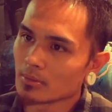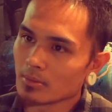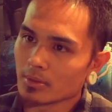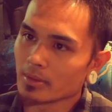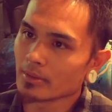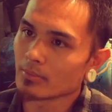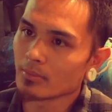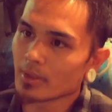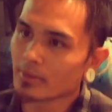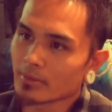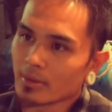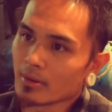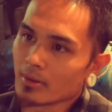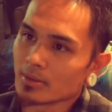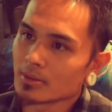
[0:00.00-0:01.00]
Like right
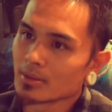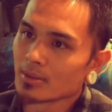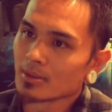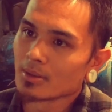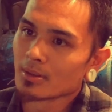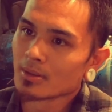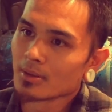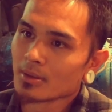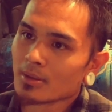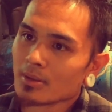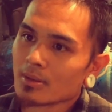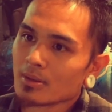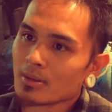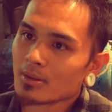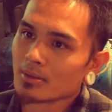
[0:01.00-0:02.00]
there.
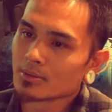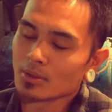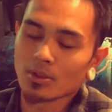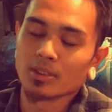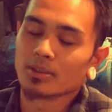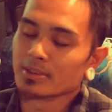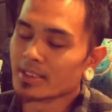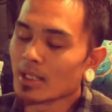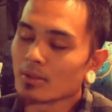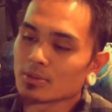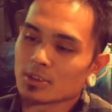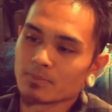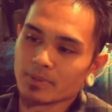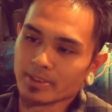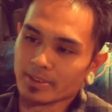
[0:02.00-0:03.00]
Sorry,
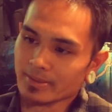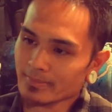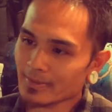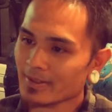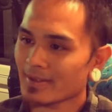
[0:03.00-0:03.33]
Yellow Speed.